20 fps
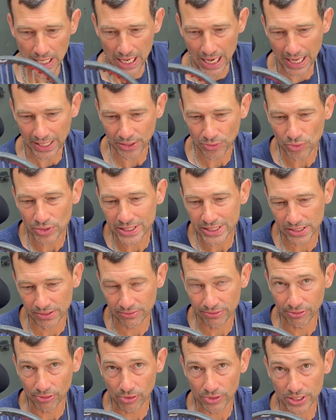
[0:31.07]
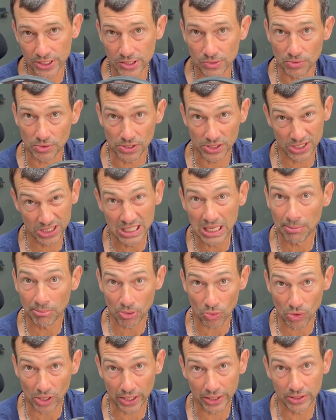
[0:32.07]
And the reason for this was, number
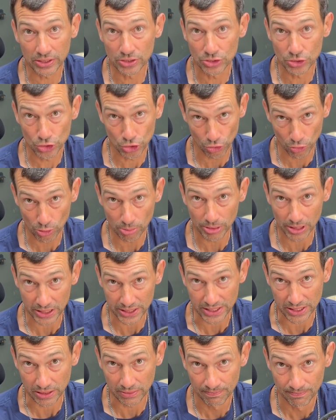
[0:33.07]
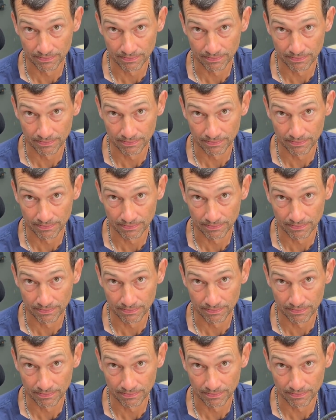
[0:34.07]
one, durability.